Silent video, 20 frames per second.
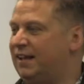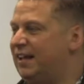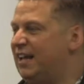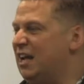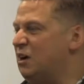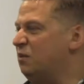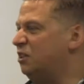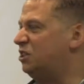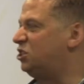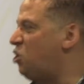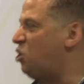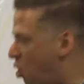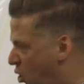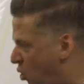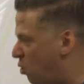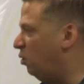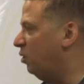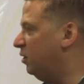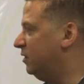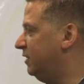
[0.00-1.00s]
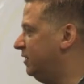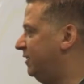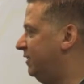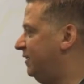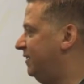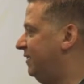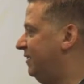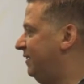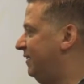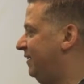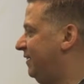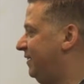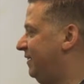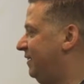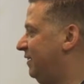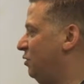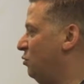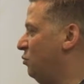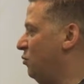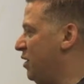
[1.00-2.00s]
It was cold.
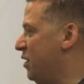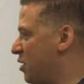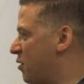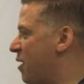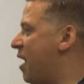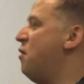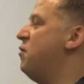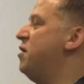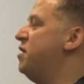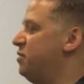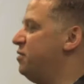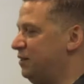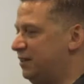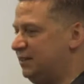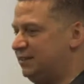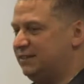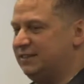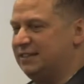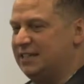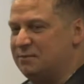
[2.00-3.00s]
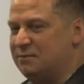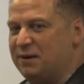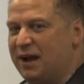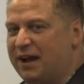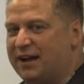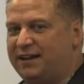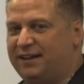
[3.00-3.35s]
We know how winter is in Quebec.